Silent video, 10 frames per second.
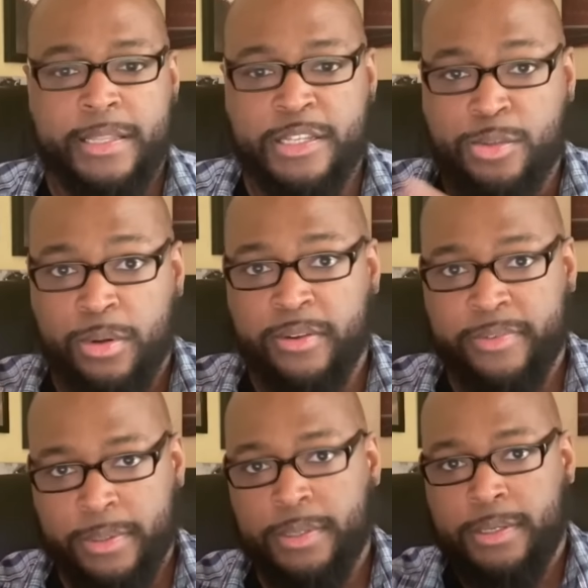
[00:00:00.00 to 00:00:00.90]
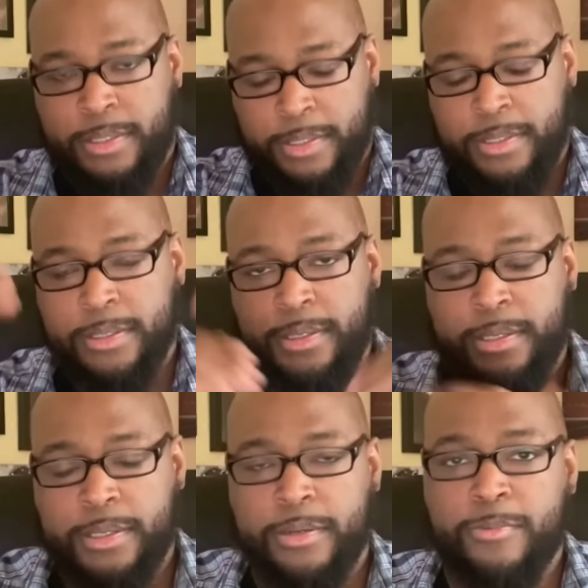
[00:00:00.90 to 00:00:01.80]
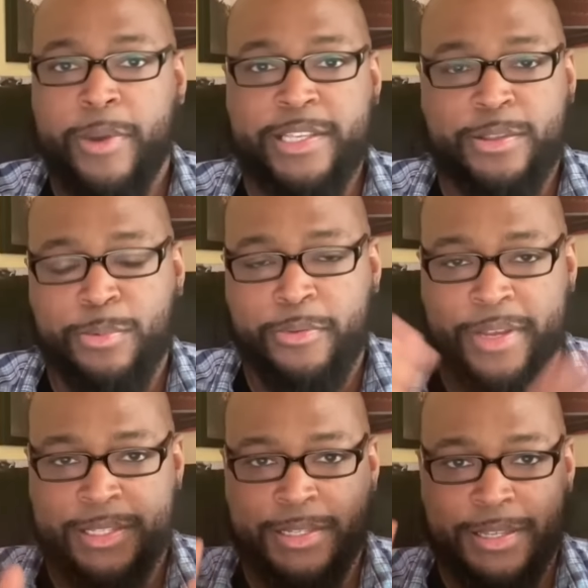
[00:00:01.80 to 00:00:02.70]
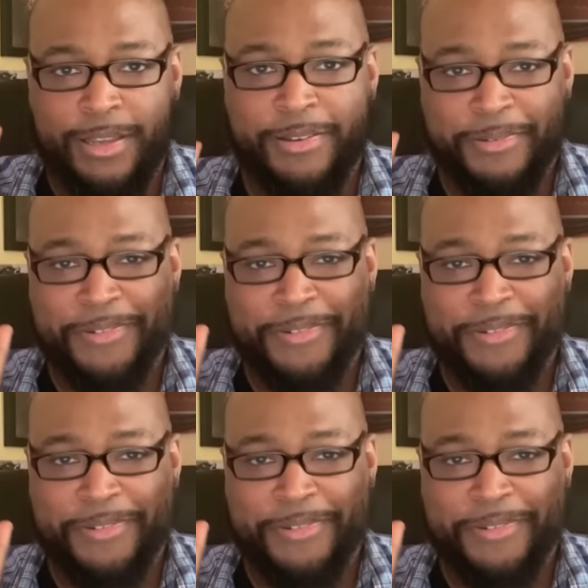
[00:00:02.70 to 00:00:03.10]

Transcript: to sort of raise the roof, as they say,